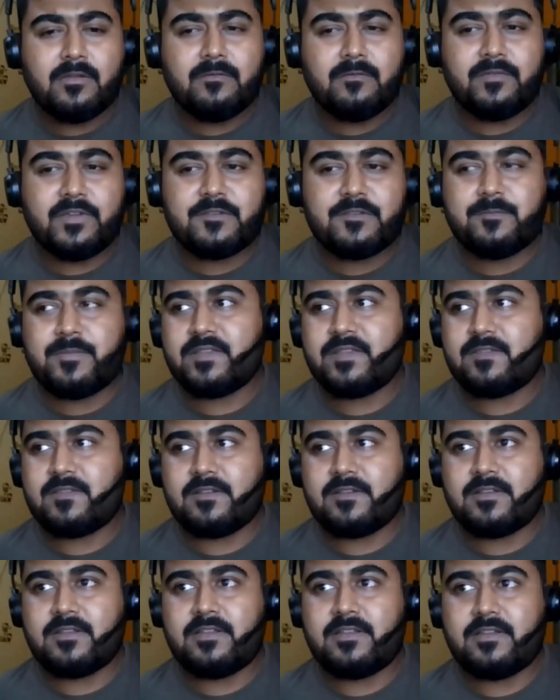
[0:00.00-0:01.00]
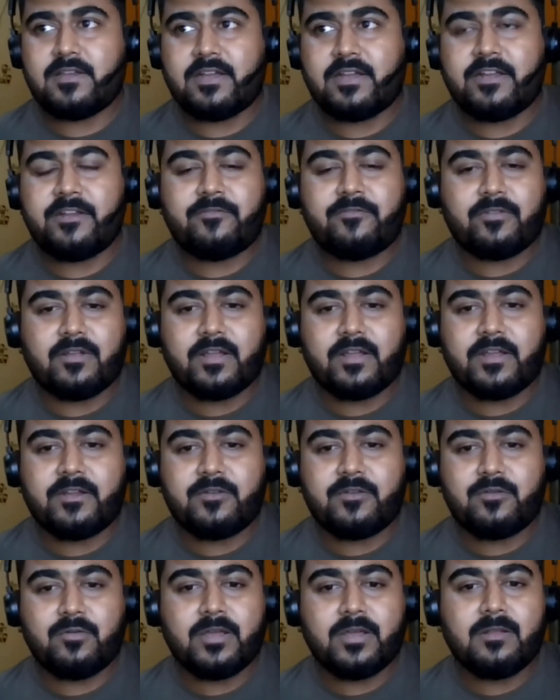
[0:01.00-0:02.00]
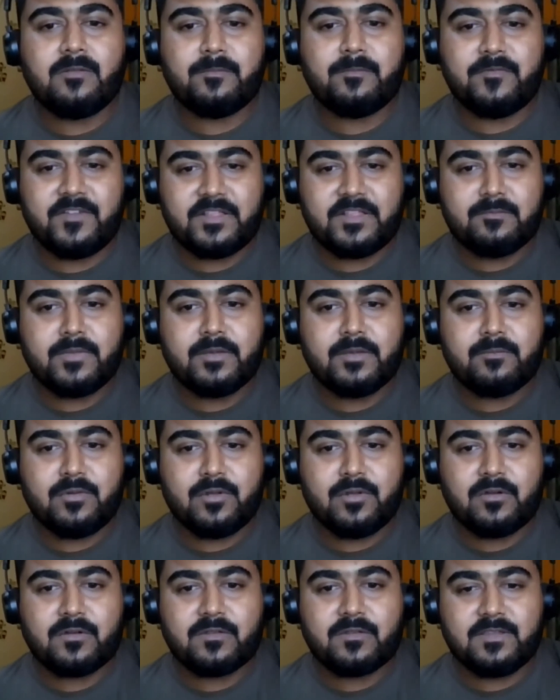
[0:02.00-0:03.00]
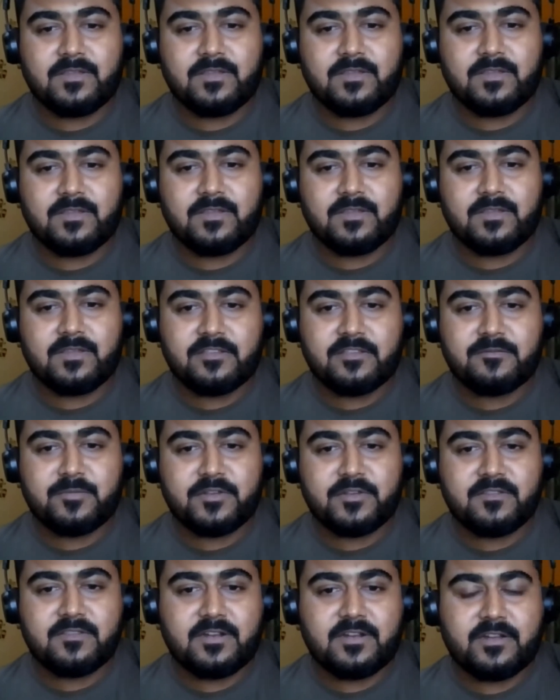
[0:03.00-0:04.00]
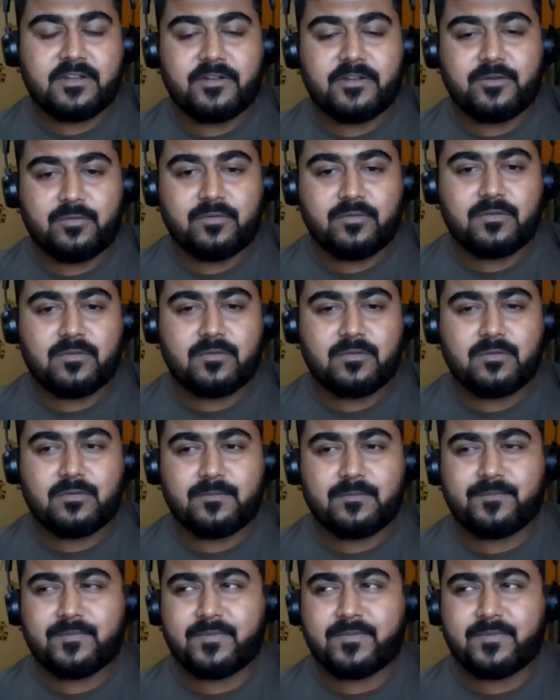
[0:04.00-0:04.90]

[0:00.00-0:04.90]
which basically i try to help with my blogs and the engagements that i do so